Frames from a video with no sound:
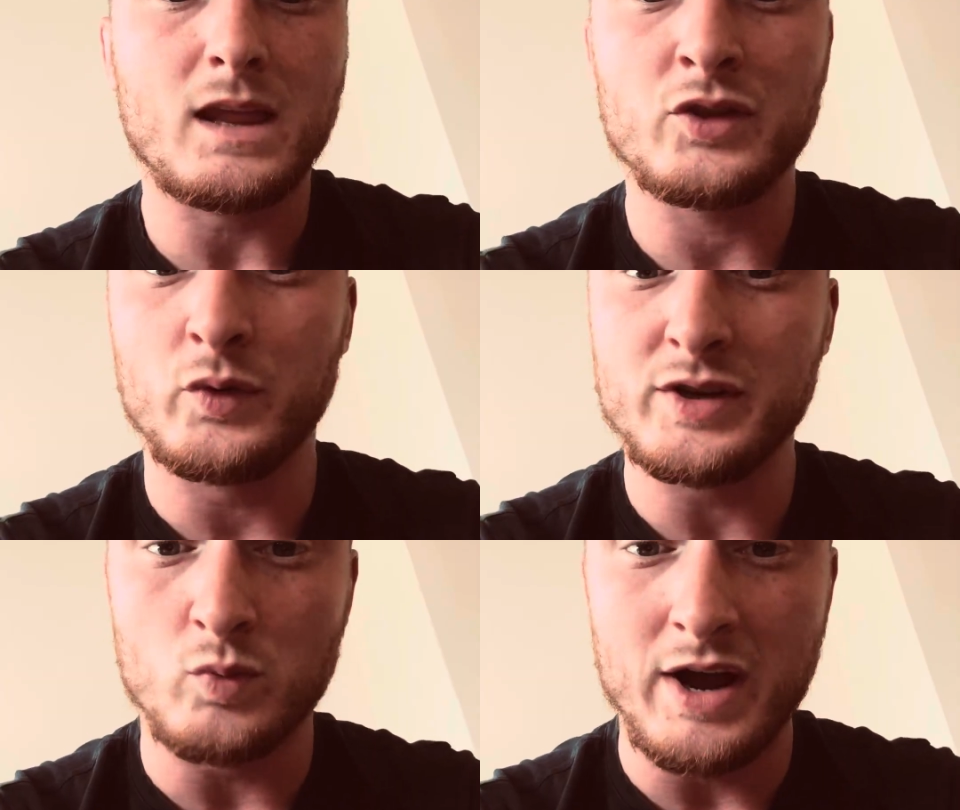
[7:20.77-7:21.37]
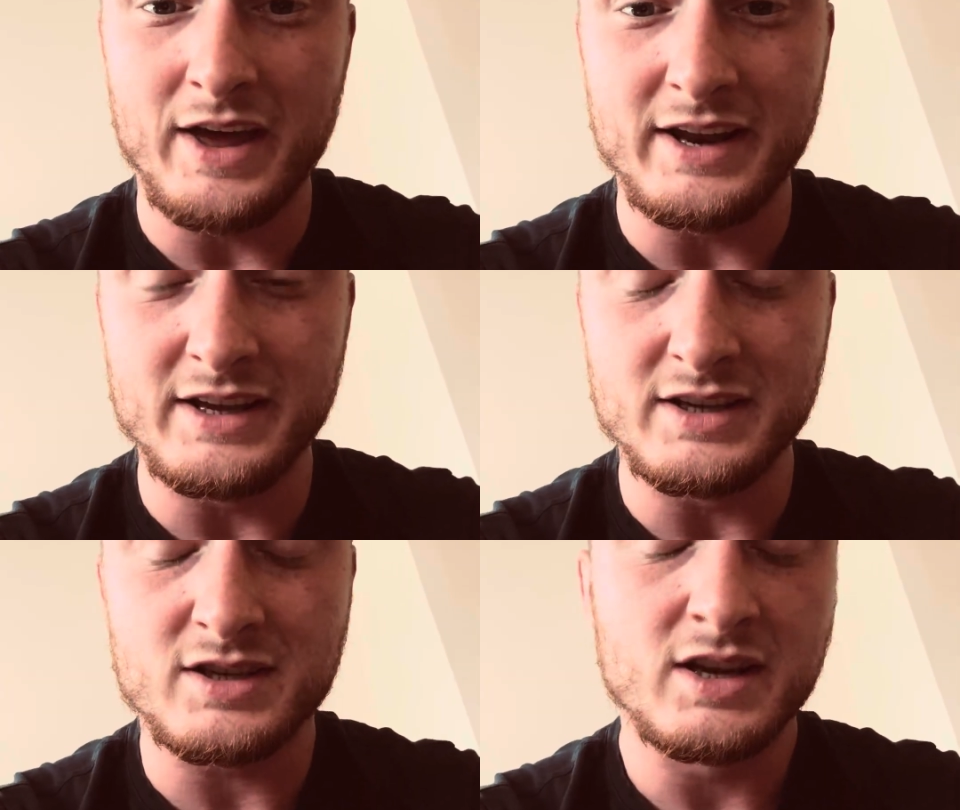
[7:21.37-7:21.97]

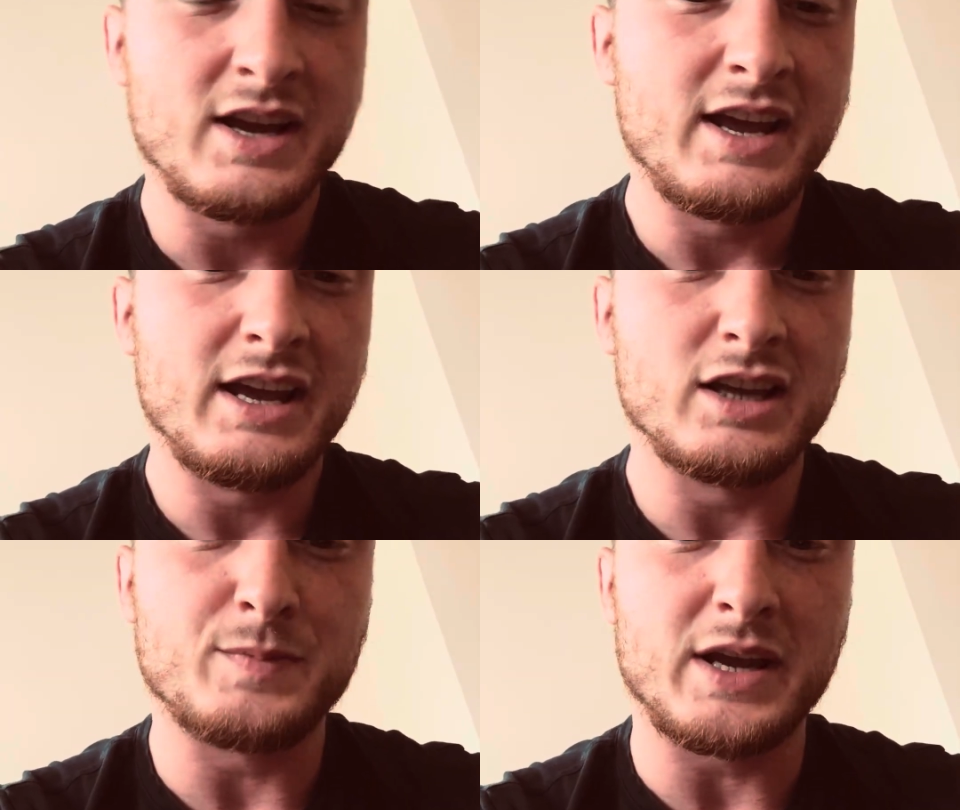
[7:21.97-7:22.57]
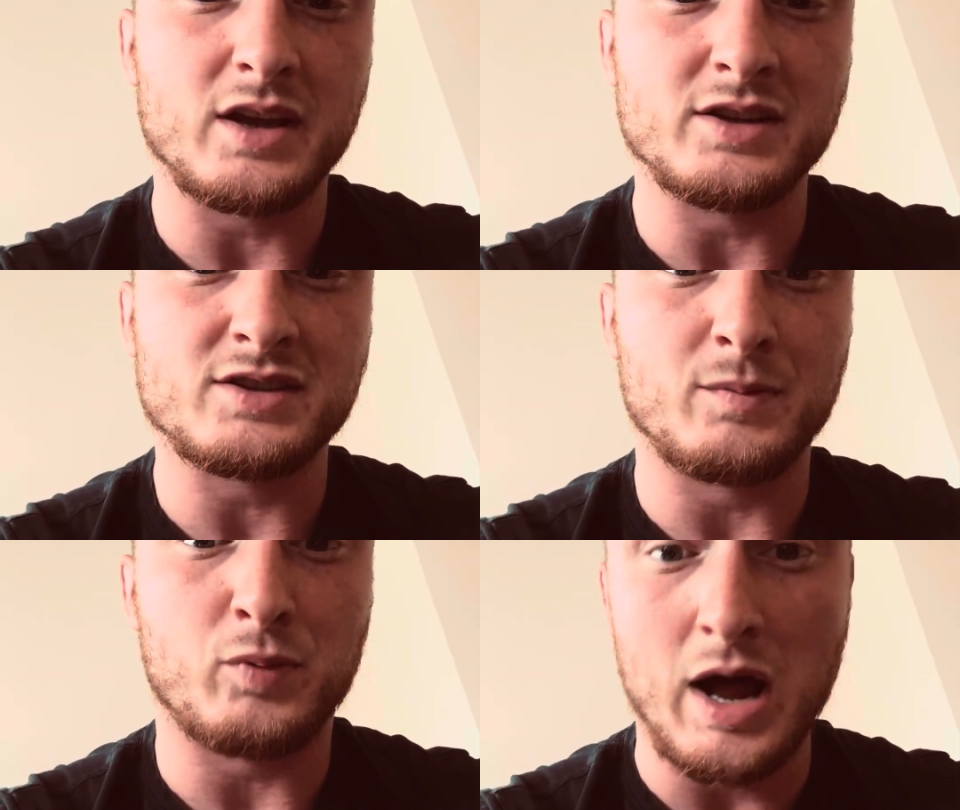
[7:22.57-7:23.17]

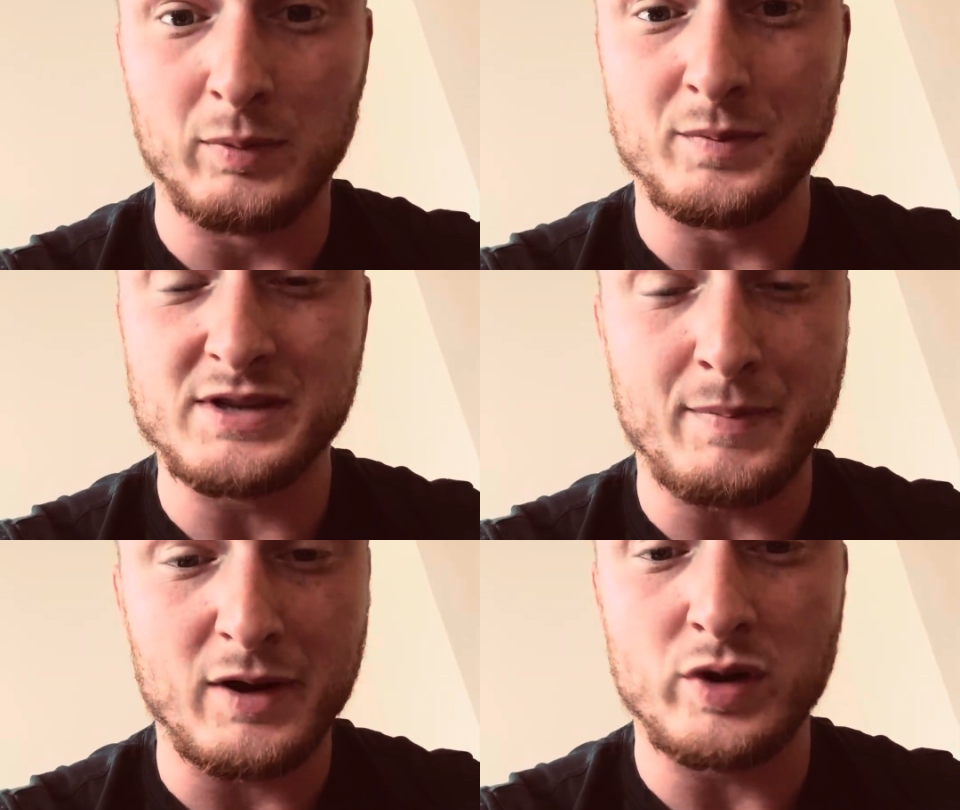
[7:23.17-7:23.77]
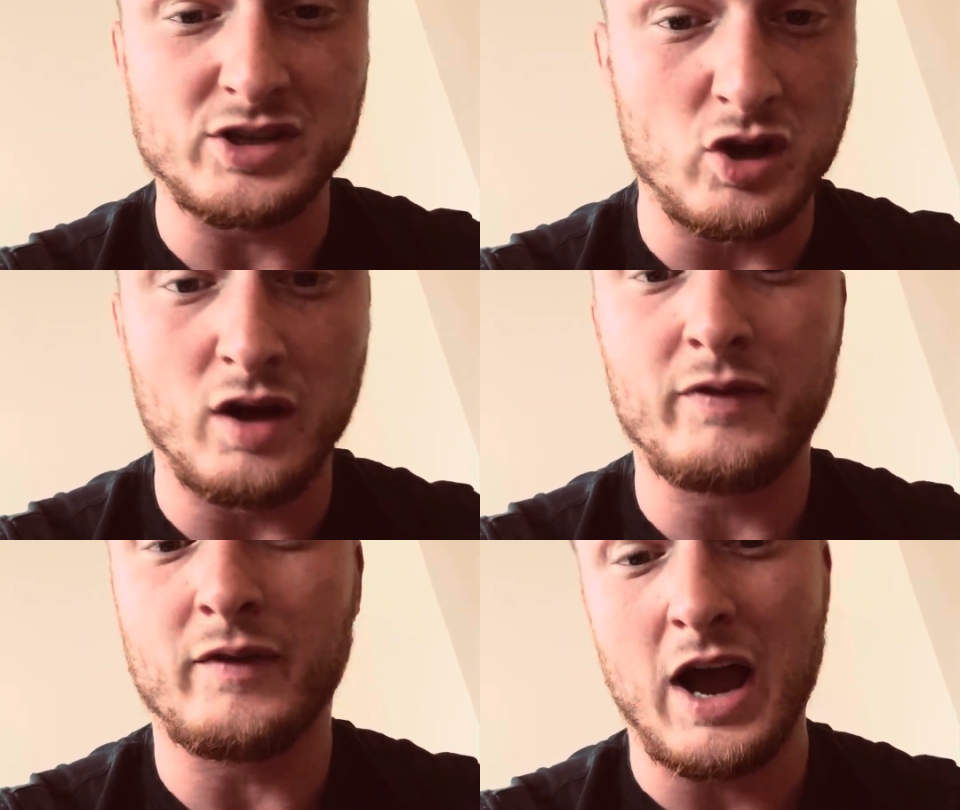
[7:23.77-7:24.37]
the problems that Bitcoin
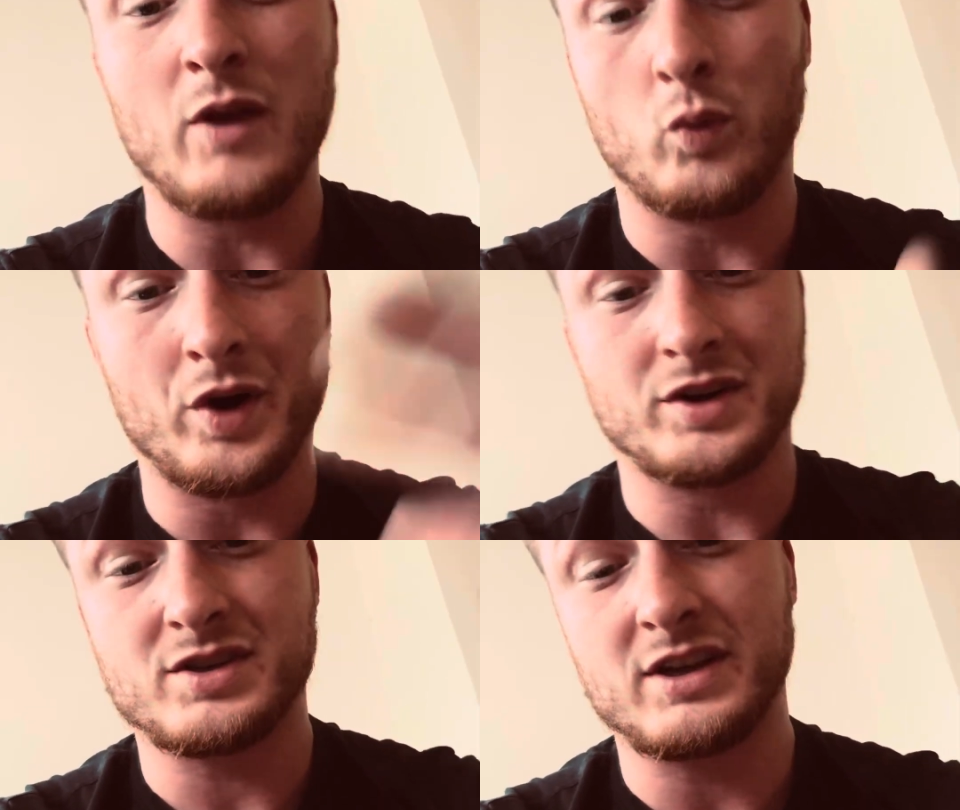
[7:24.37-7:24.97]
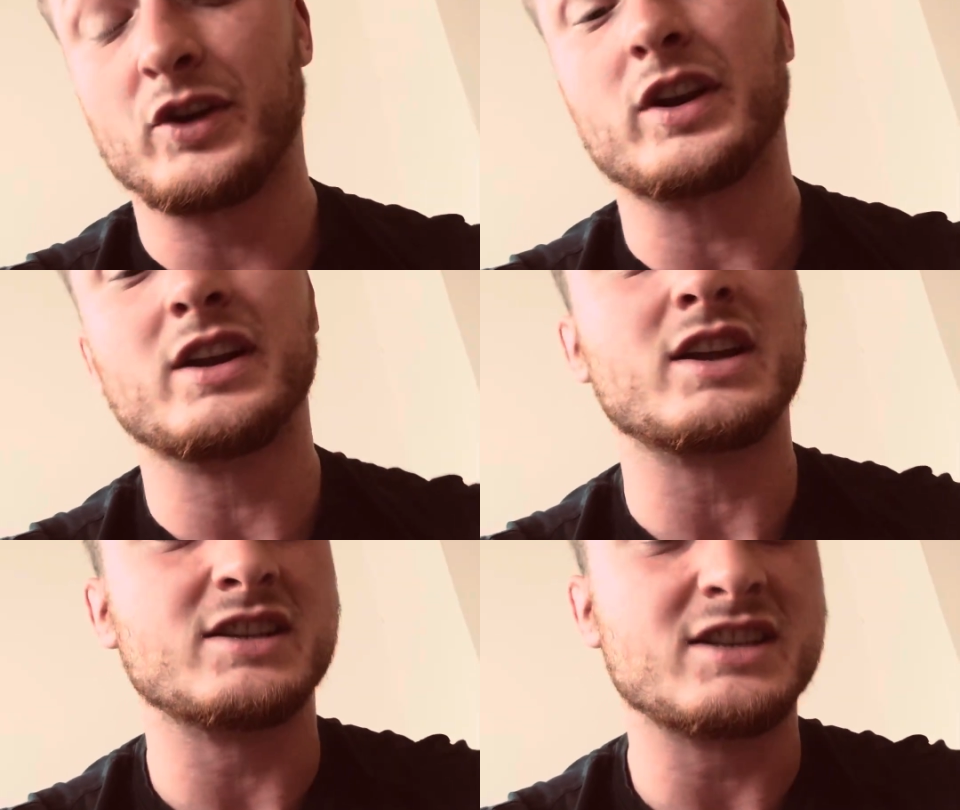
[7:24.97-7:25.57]
solve have gotten worse, and they're
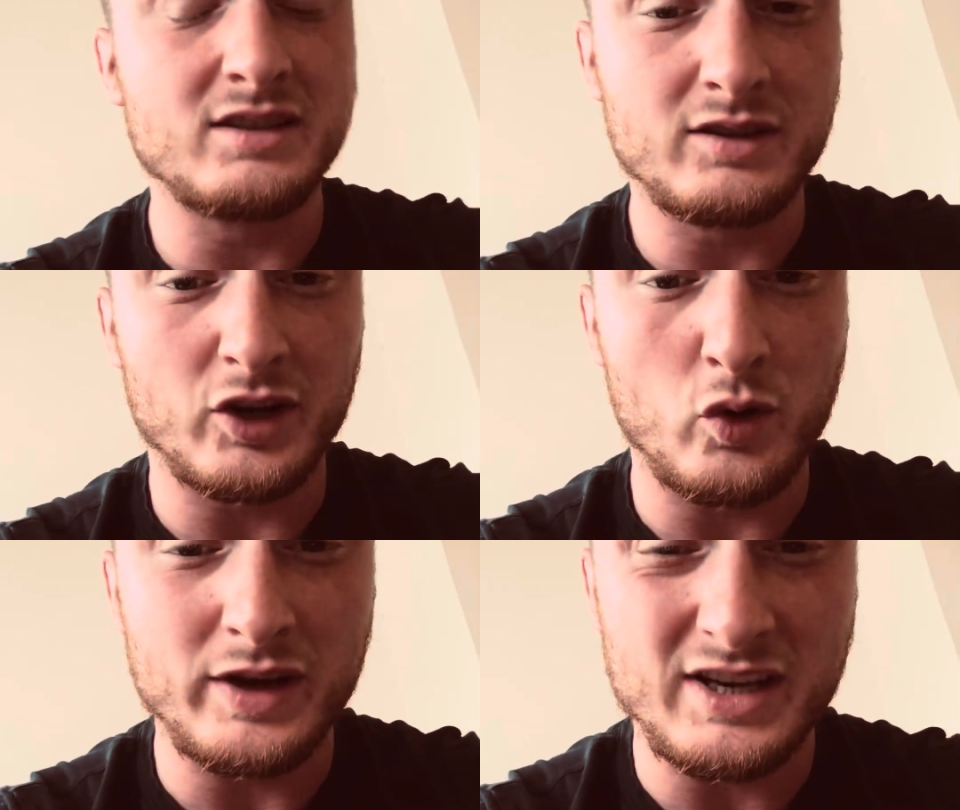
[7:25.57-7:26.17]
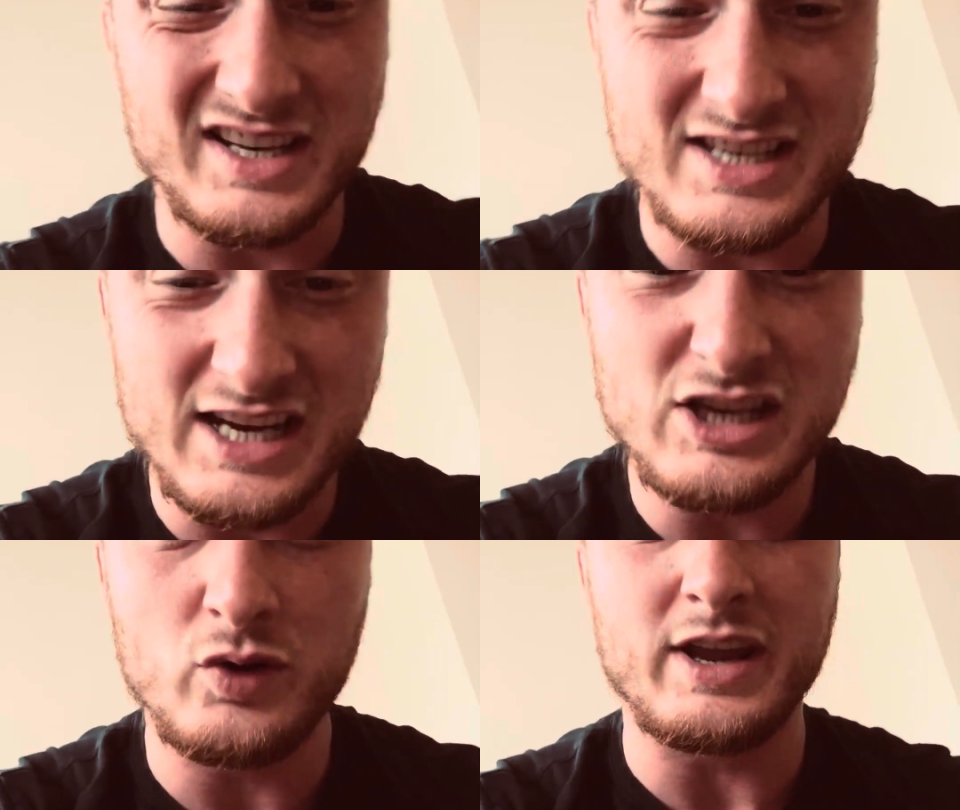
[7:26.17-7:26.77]
going to
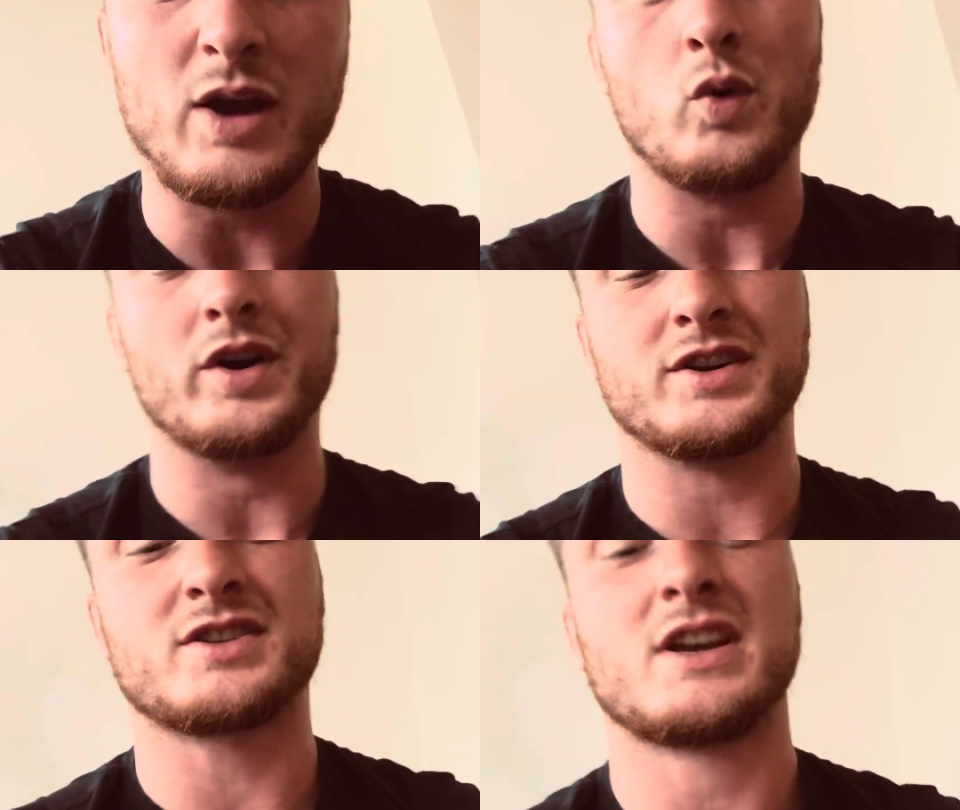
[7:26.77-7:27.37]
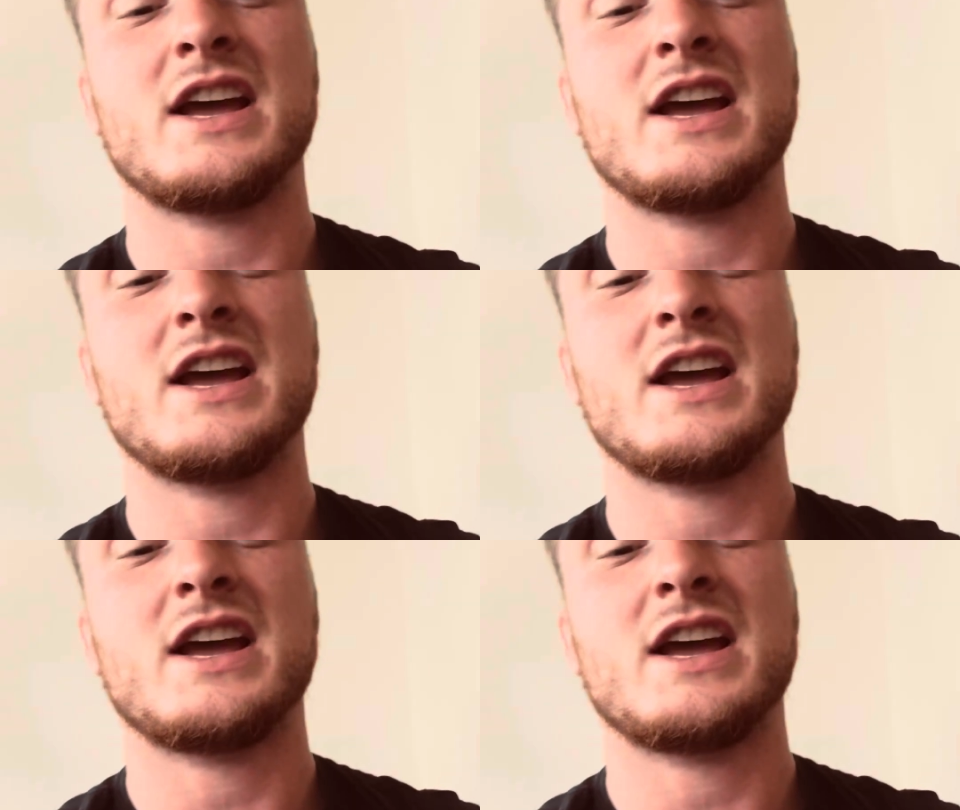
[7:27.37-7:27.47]
continue to get worse.